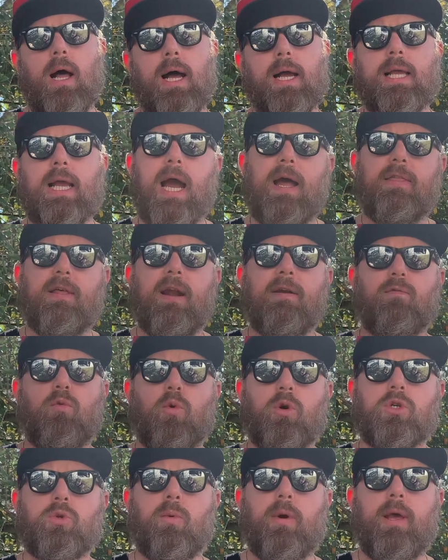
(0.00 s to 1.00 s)
guy that I've
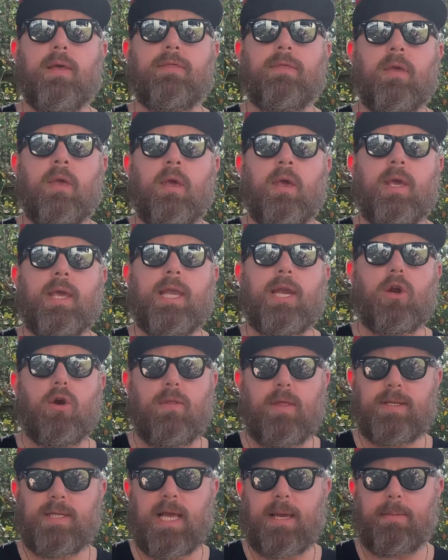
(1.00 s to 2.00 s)
worked with here in
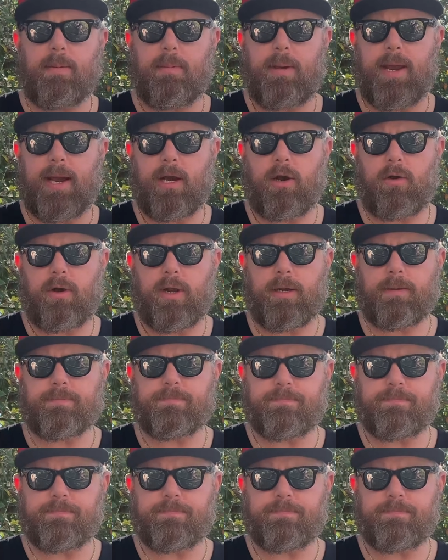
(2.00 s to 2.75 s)
the Tampa Bay area.